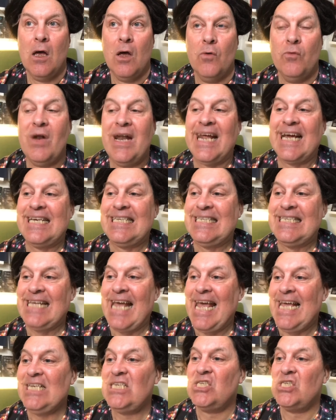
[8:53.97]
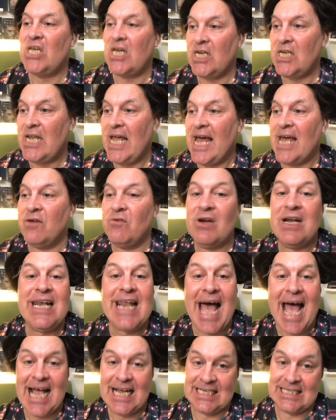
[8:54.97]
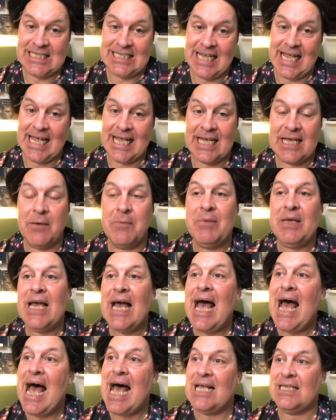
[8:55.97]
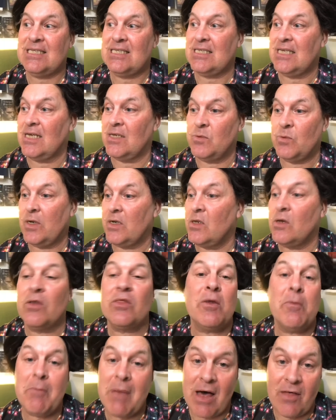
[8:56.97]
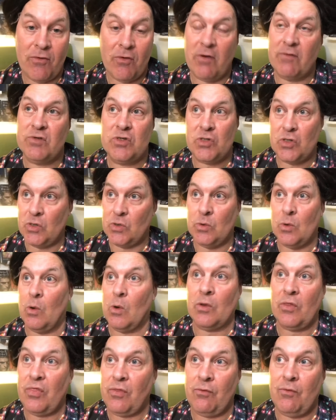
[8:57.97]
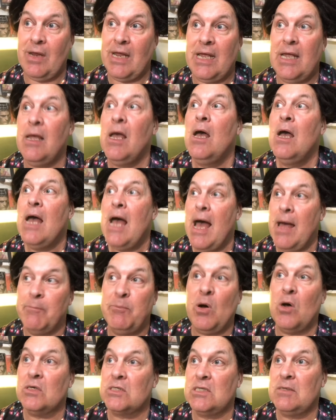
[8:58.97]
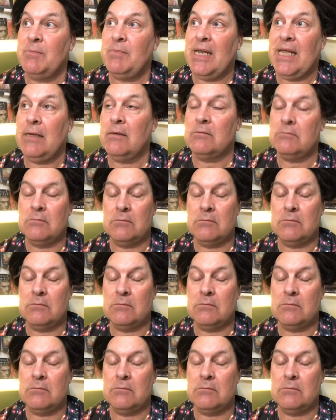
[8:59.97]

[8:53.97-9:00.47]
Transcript: relaxing can be a hazard when you're the mother of two or three and possibly...